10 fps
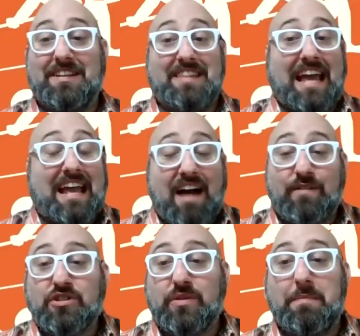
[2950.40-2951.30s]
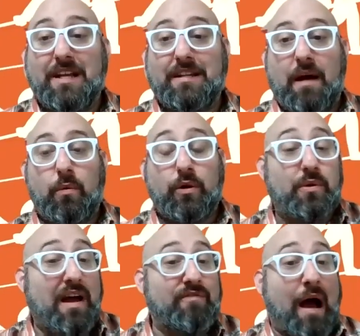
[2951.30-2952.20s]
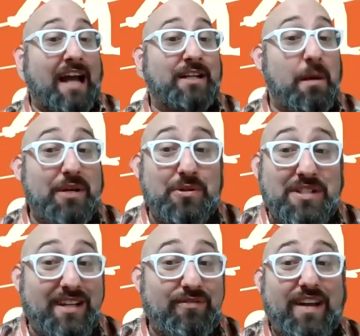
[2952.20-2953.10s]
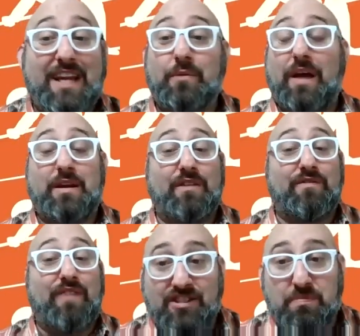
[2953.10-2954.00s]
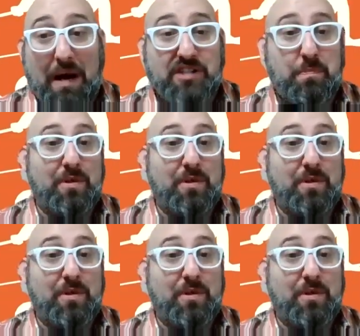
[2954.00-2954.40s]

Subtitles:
easily. They have a streaming network. You have IWTV, right? You have high spots